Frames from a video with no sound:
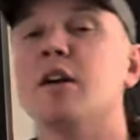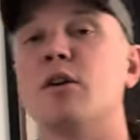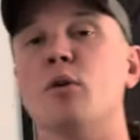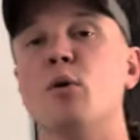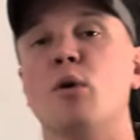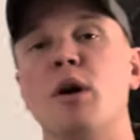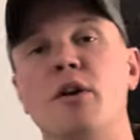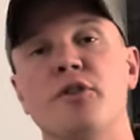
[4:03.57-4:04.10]

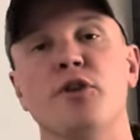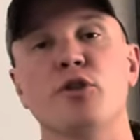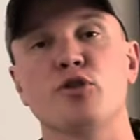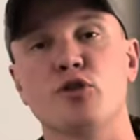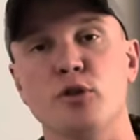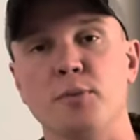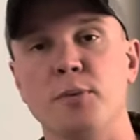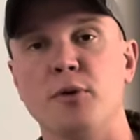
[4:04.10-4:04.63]
or else your
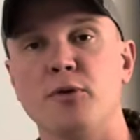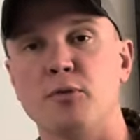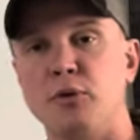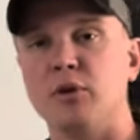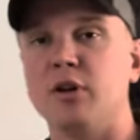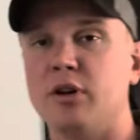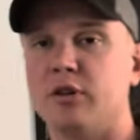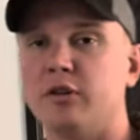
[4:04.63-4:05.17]
troopers will
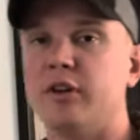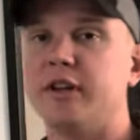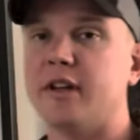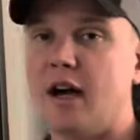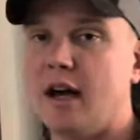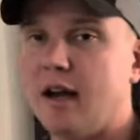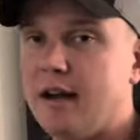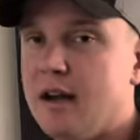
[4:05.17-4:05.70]
literally
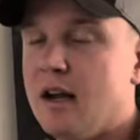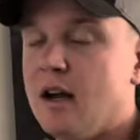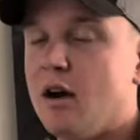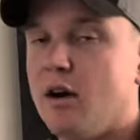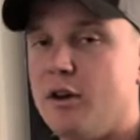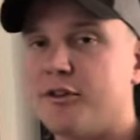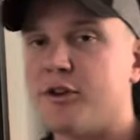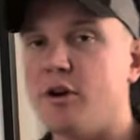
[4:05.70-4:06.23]
die.
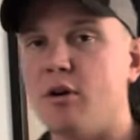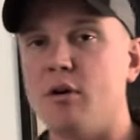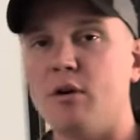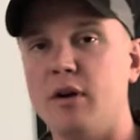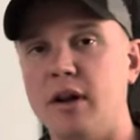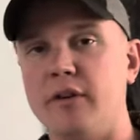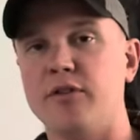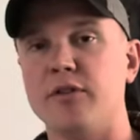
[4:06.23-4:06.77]
Also,
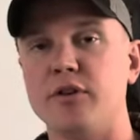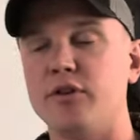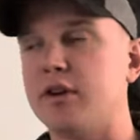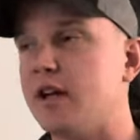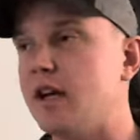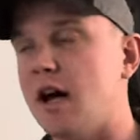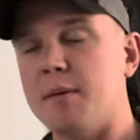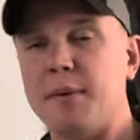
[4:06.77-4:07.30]
if you
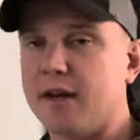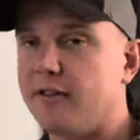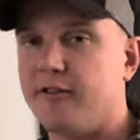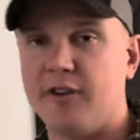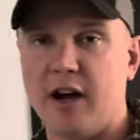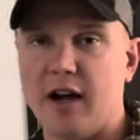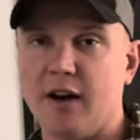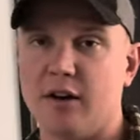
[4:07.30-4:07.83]
cannot make a
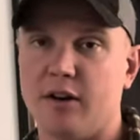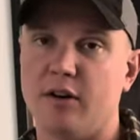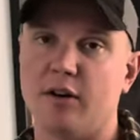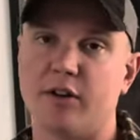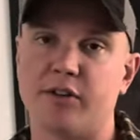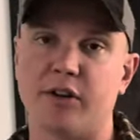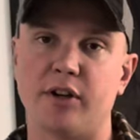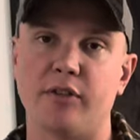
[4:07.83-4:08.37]
fire in an
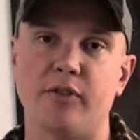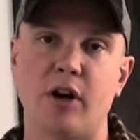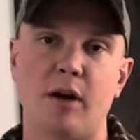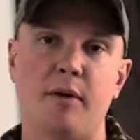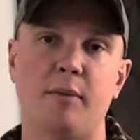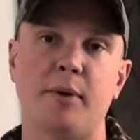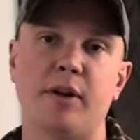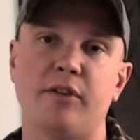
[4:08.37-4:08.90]
Arctic
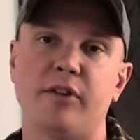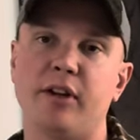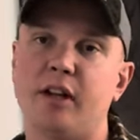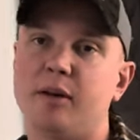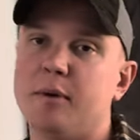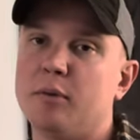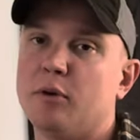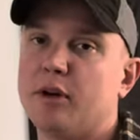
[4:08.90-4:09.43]
environment because the
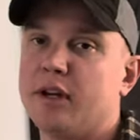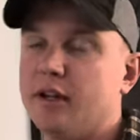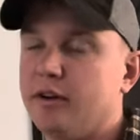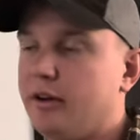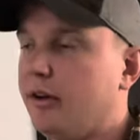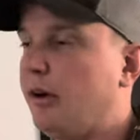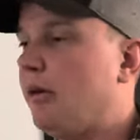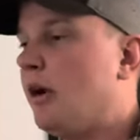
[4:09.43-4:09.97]
enemy will kill
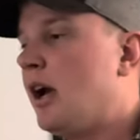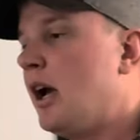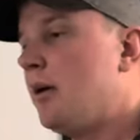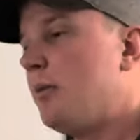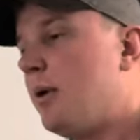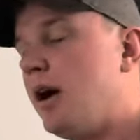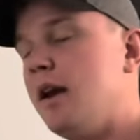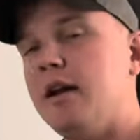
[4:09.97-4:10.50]
you.
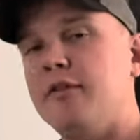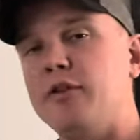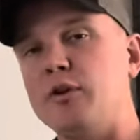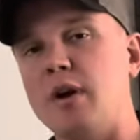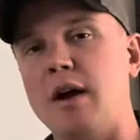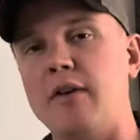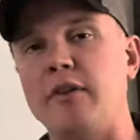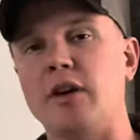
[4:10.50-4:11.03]
But if you
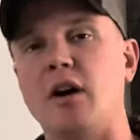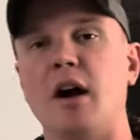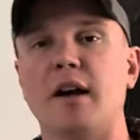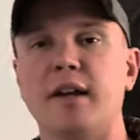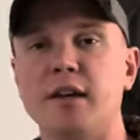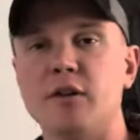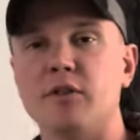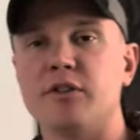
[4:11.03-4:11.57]
have an
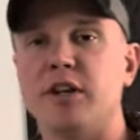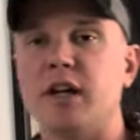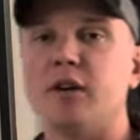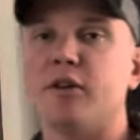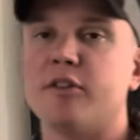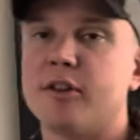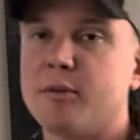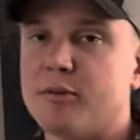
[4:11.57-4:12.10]
Ahkio tent
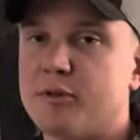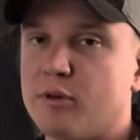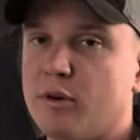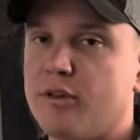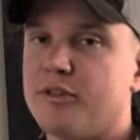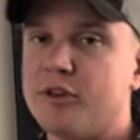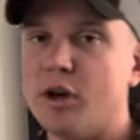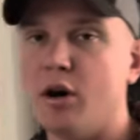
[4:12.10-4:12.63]
or some sort of
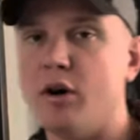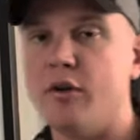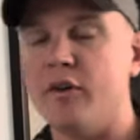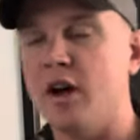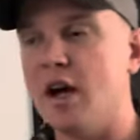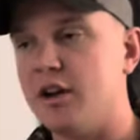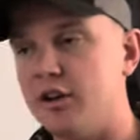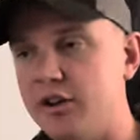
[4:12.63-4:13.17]
stove,
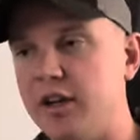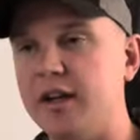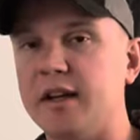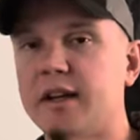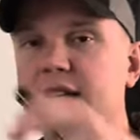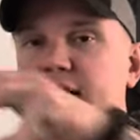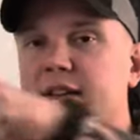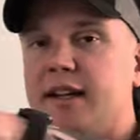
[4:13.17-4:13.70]
you need to
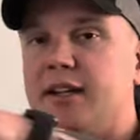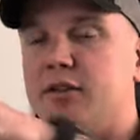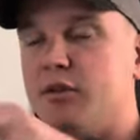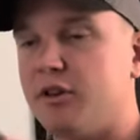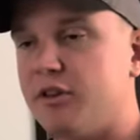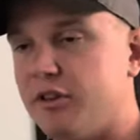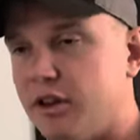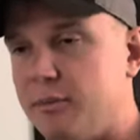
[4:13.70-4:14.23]

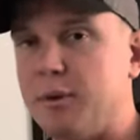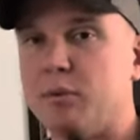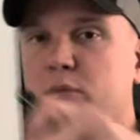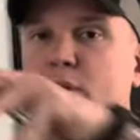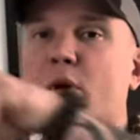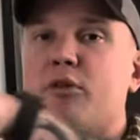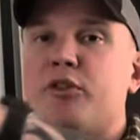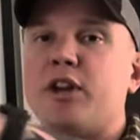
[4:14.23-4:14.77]
continuously be
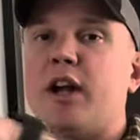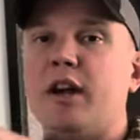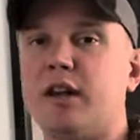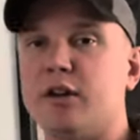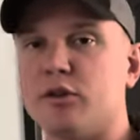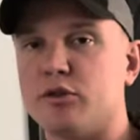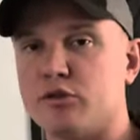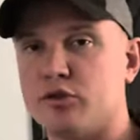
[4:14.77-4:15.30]
rotating
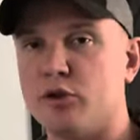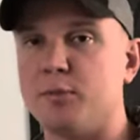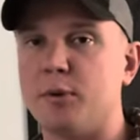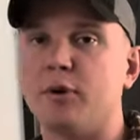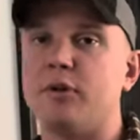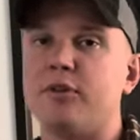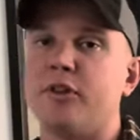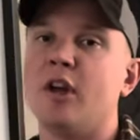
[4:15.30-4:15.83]
your
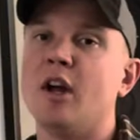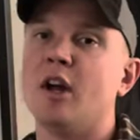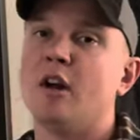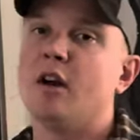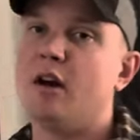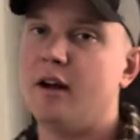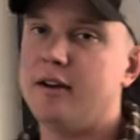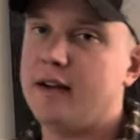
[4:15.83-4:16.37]
troopers'
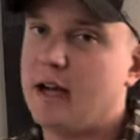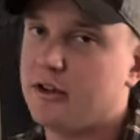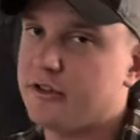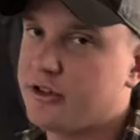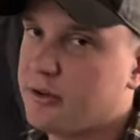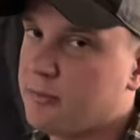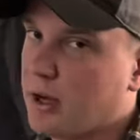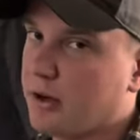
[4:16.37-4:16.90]
uh,
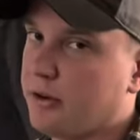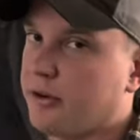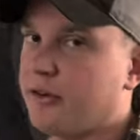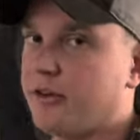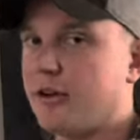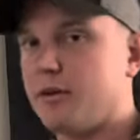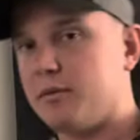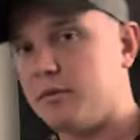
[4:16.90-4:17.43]
Nalgene bottles